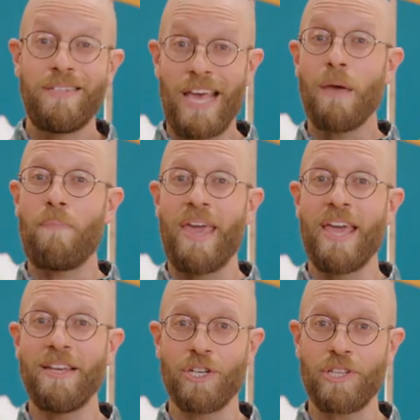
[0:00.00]
Take a
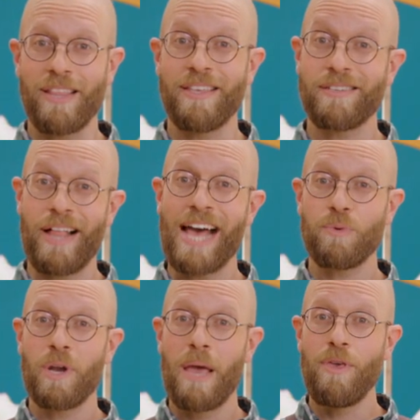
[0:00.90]
baking dish like this glass
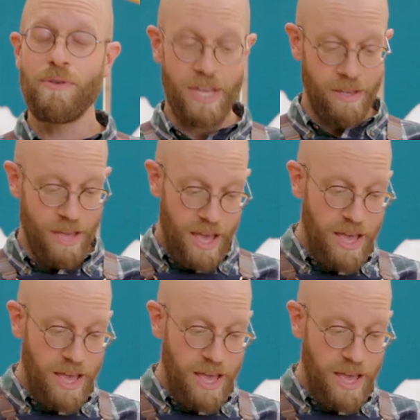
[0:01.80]
one I'm using